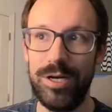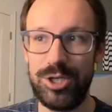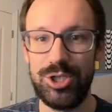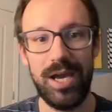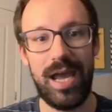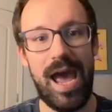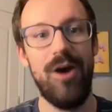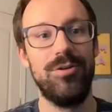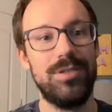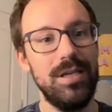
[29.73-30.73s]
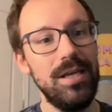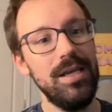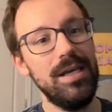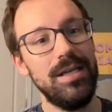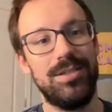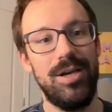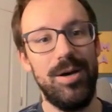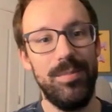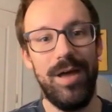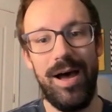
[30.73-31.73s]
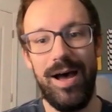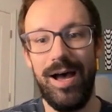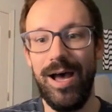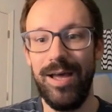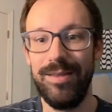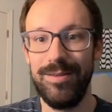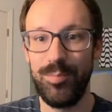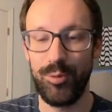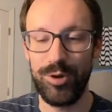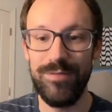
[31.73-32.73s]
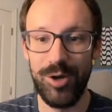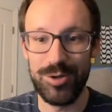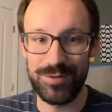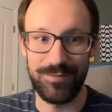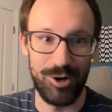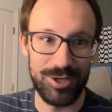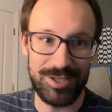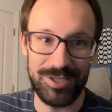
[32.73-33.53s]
to check out some prevos first,